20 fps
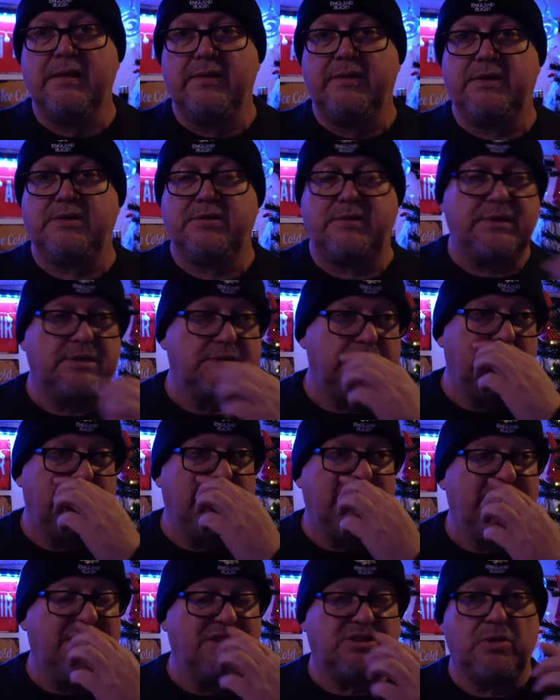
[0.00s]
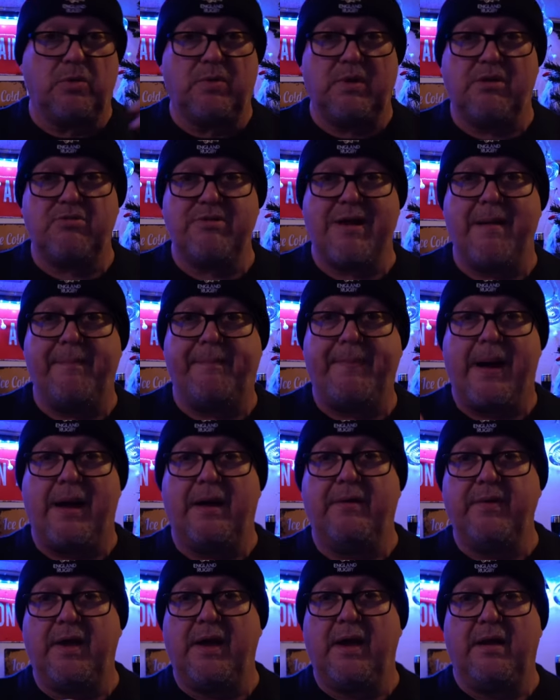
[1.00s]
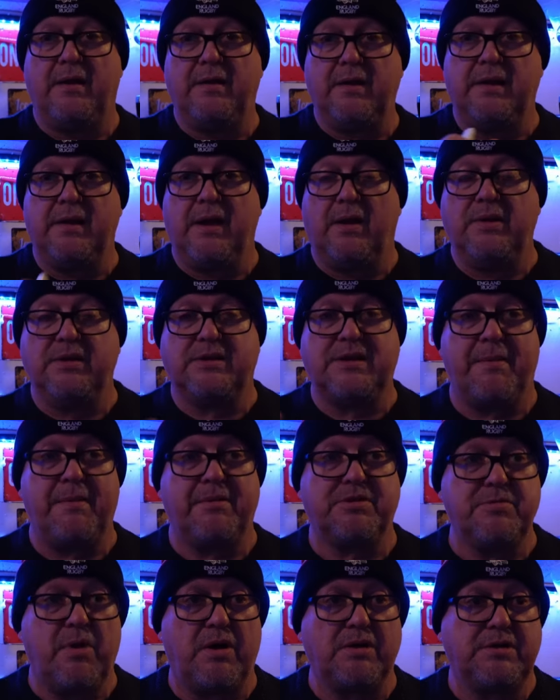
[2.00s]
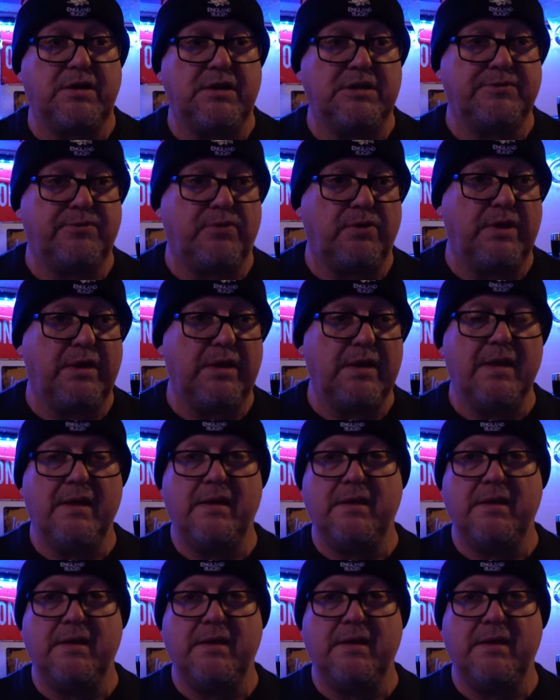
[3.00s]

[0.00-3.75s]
This is this idiot. He's talking crap, but you know, he's come up with some ideas for you.